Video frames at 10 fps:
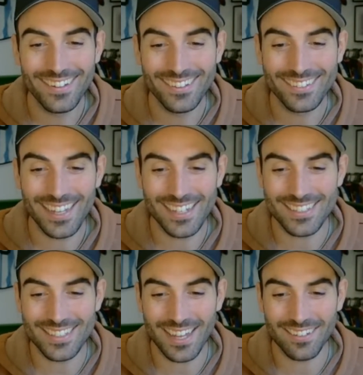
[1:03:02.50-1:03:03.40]
Changed
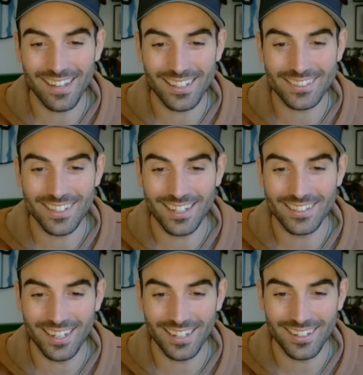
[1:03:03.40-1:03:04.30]
his handle last night at
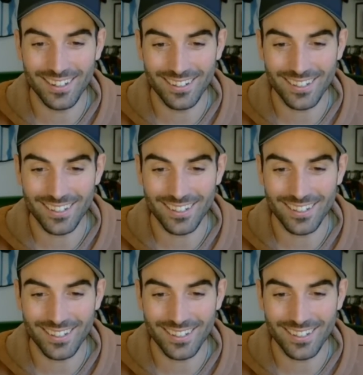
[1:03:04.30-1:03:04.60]
10 o'clock.